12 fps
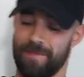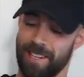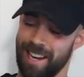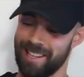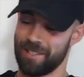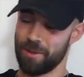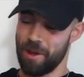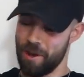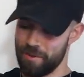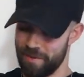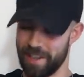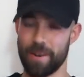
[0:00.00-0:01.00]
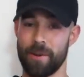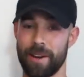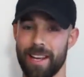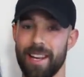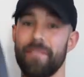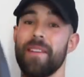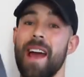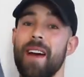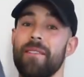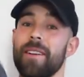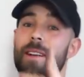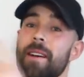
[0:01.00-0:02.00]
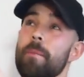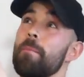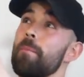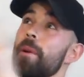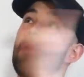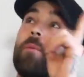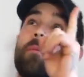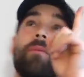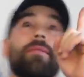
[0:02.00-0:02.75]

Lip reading: You guys saw the whole video on it. If you haven't, boom,